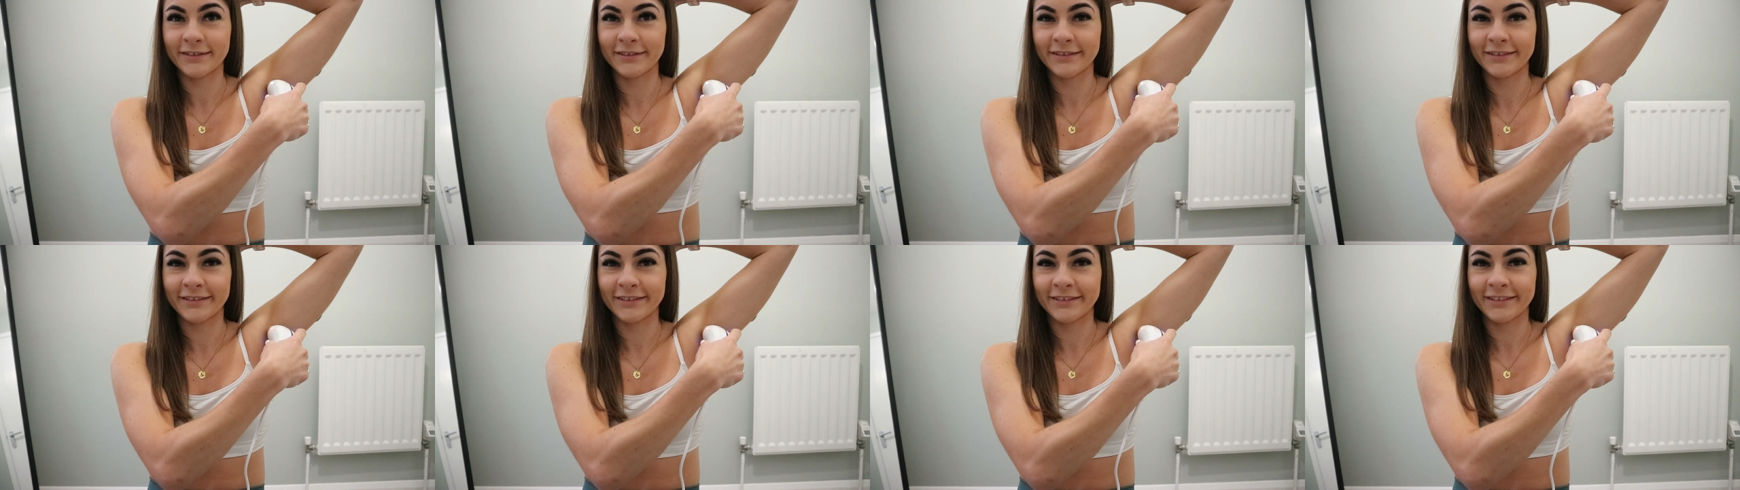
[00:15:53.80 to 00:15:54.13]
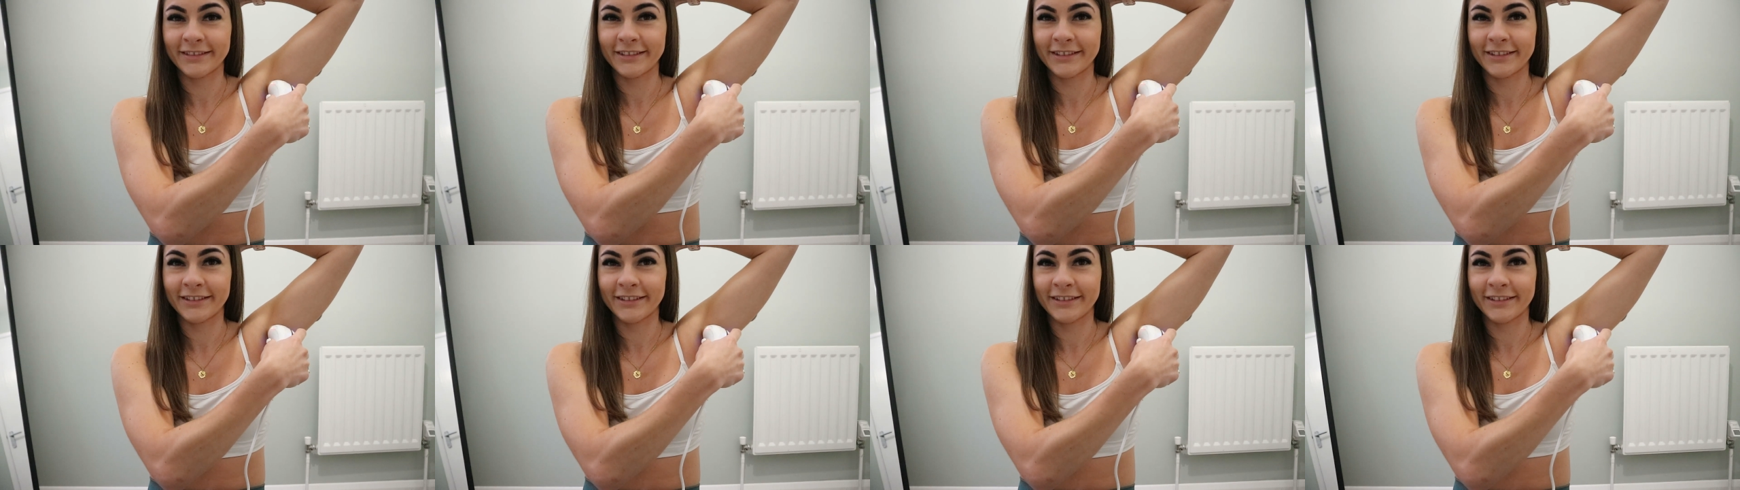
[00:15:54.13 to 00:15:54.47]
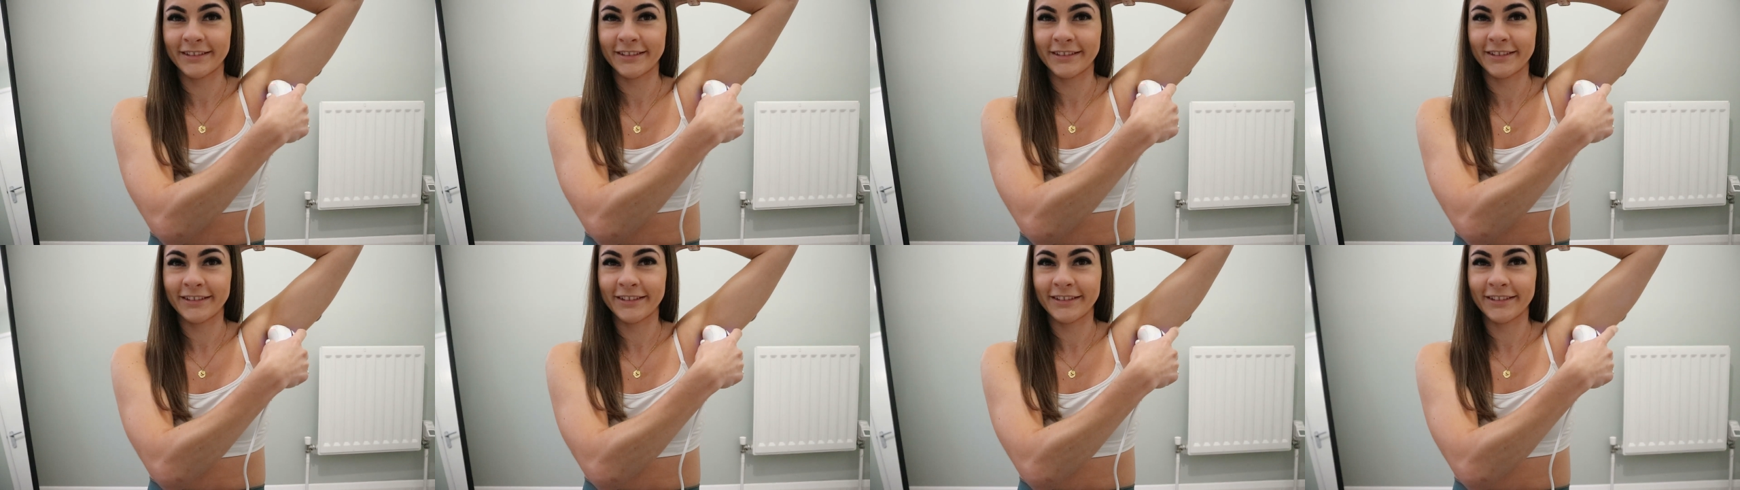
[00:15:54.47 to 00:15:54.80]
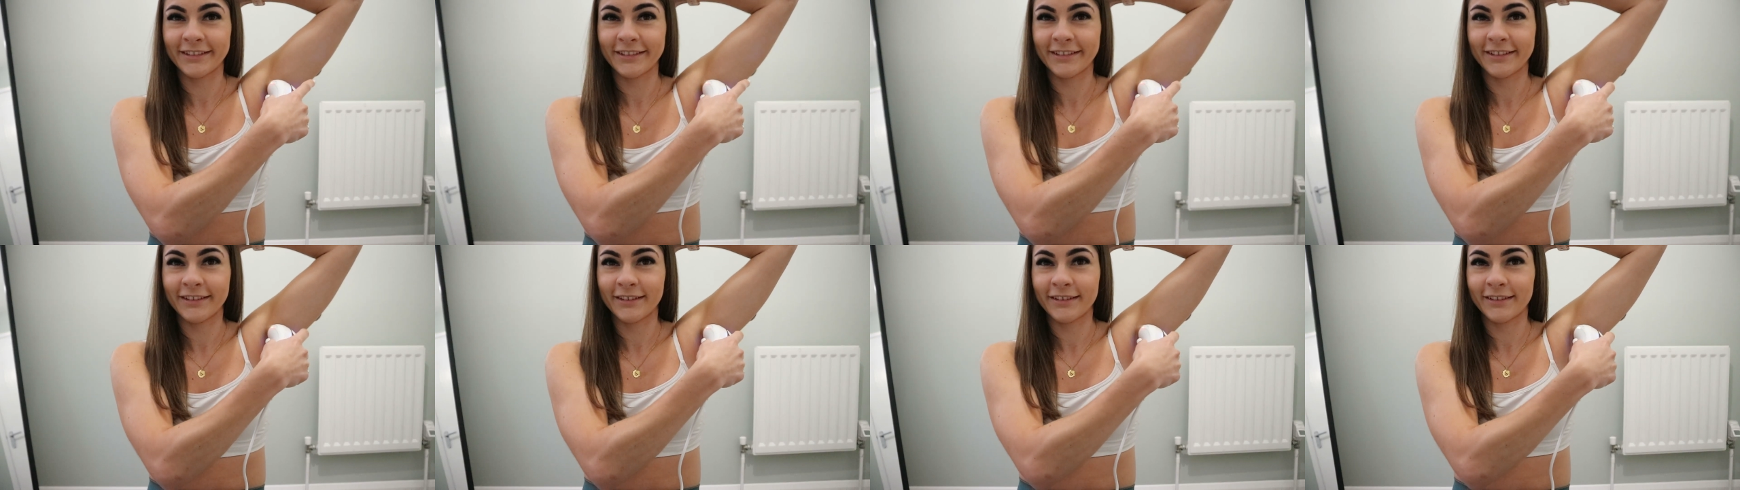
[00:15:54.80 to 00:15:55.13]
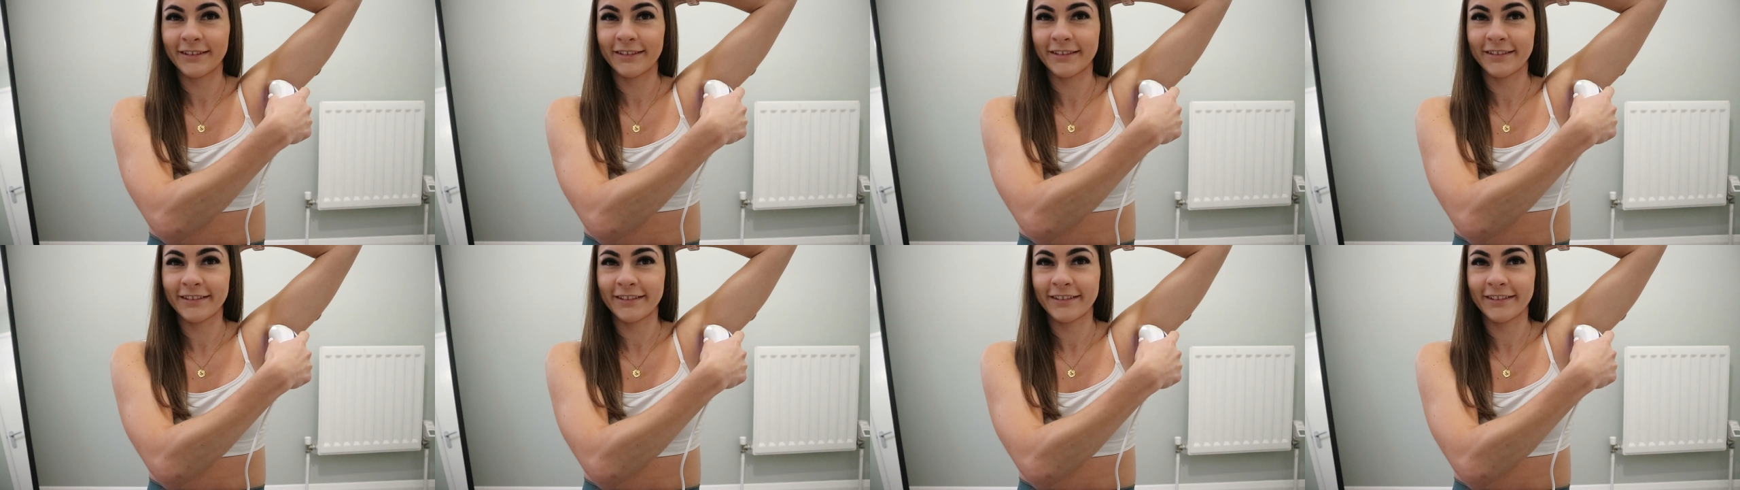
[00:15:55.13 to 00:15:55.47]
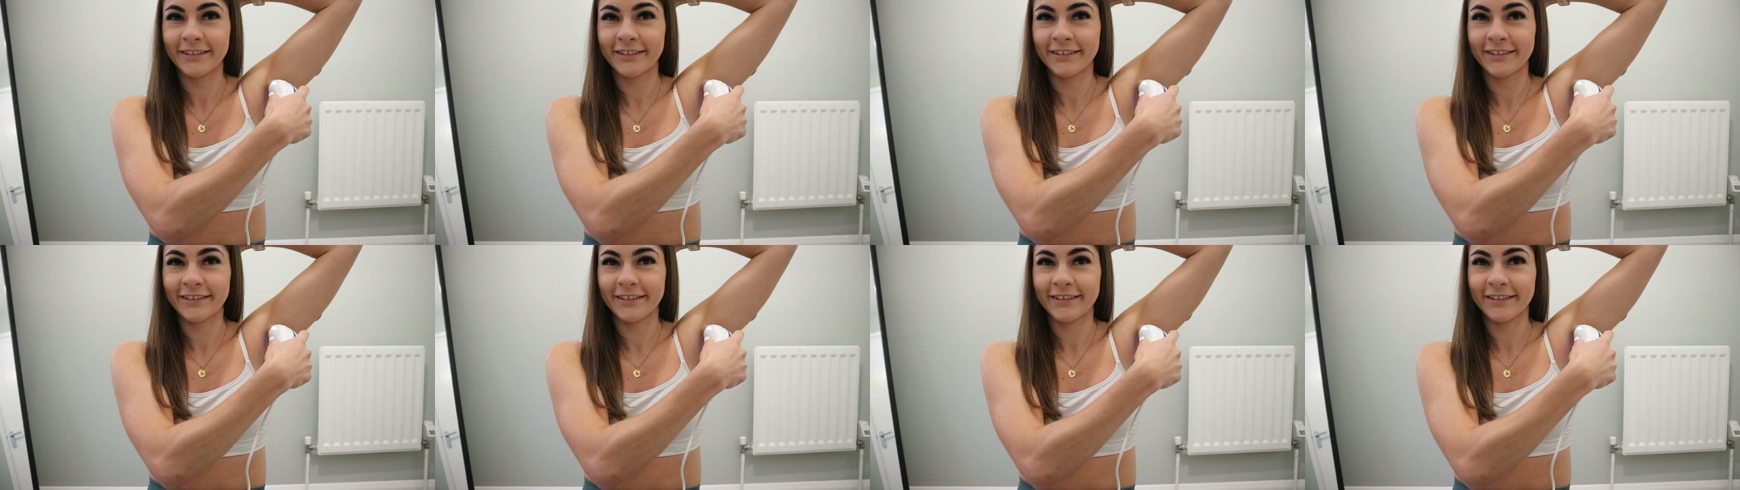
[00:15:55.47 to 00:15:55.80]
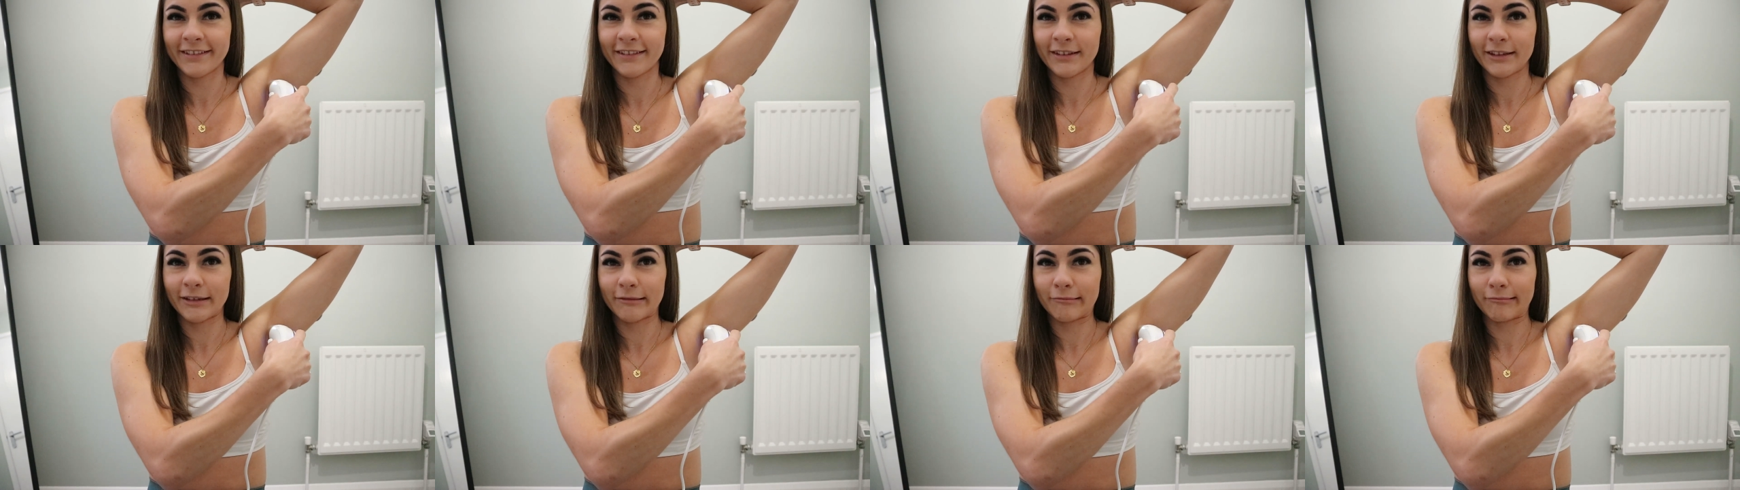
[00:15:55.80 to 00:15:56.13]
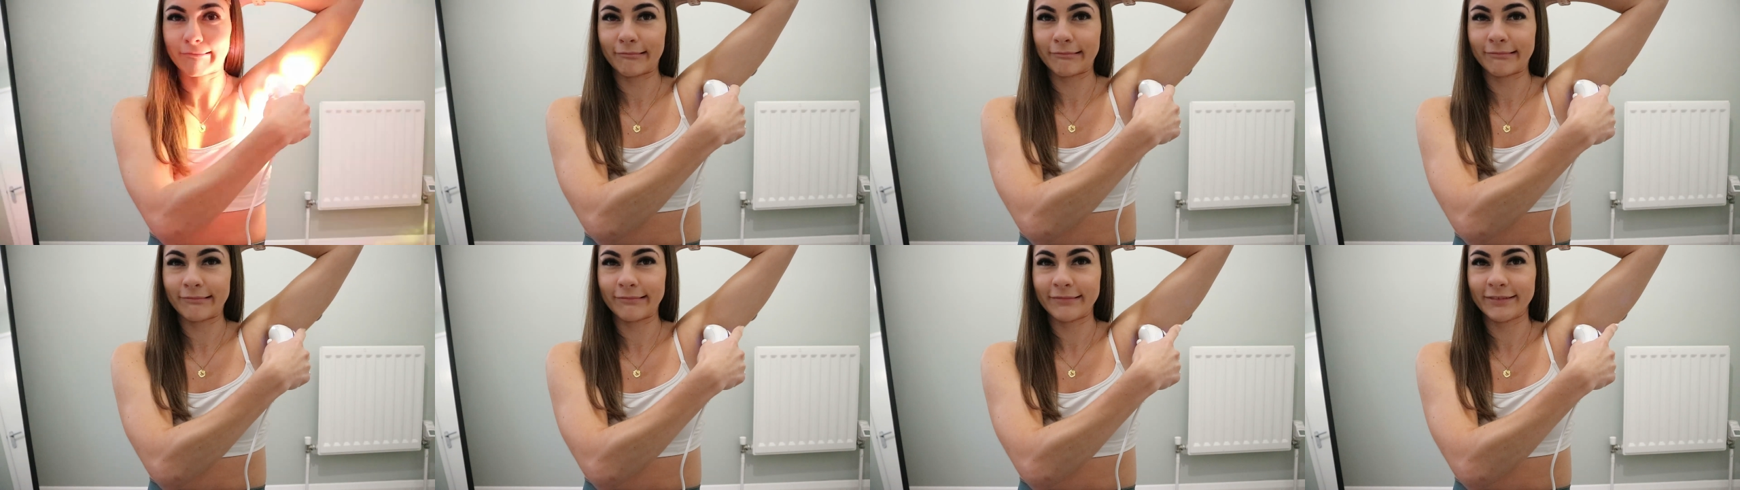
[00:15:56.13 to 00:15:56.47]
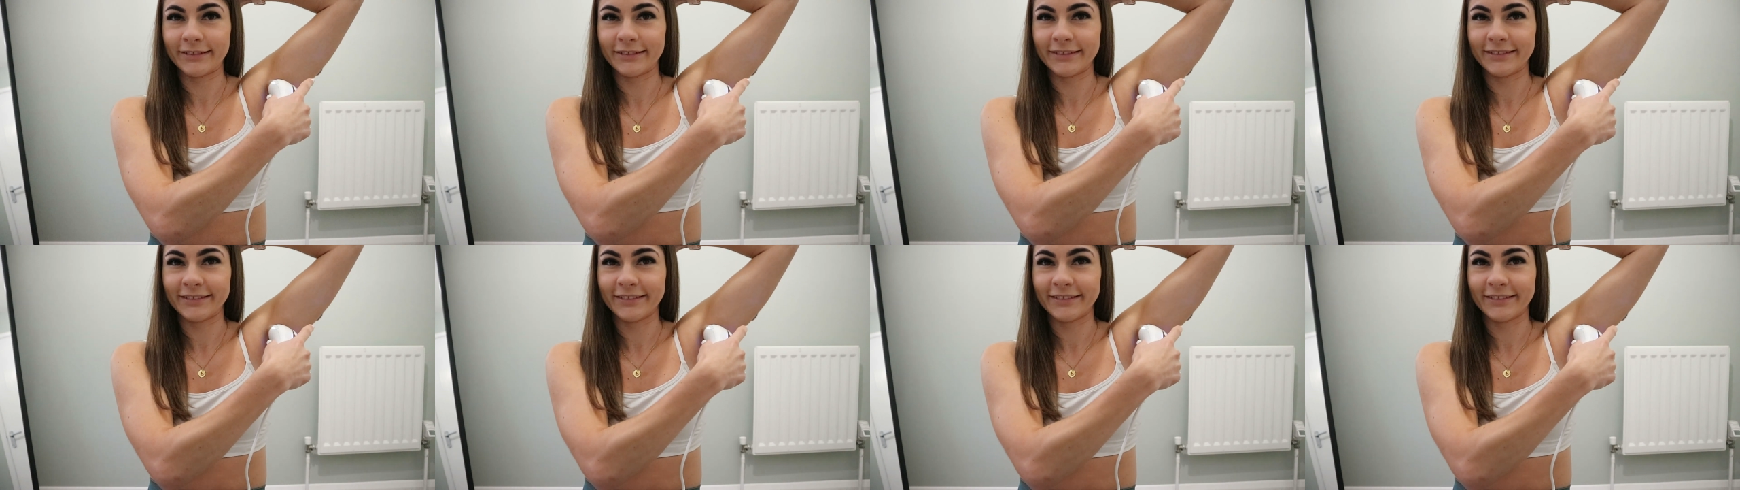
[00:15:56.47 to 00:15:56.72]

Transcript: Nobody speaks.